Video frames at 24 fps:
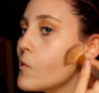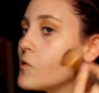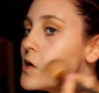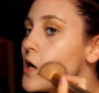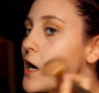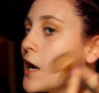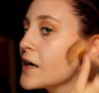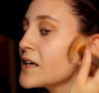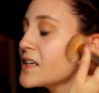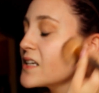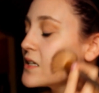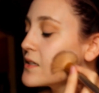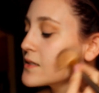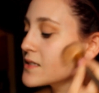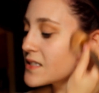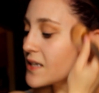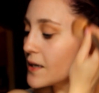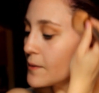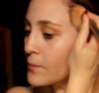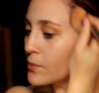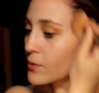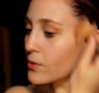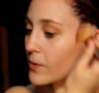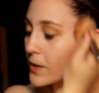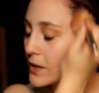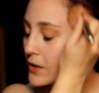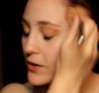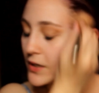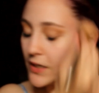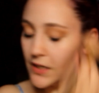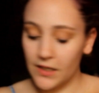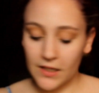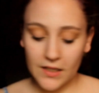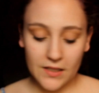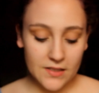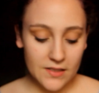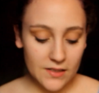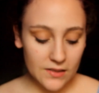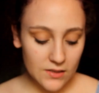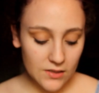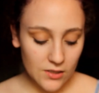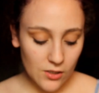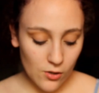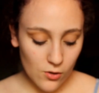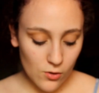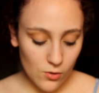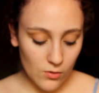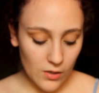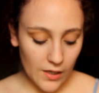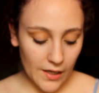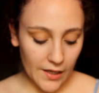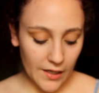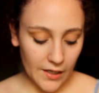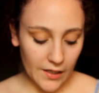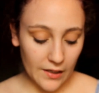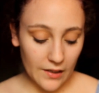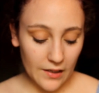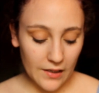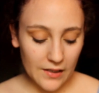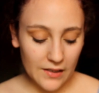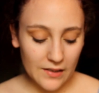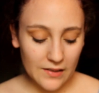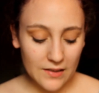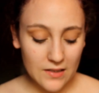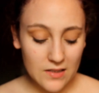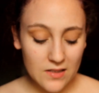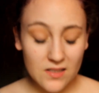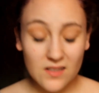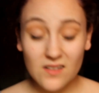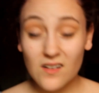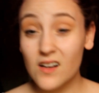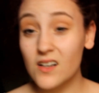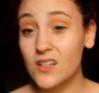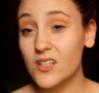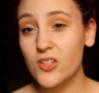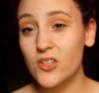Acne is temporary. It's gonna go away, and it's not a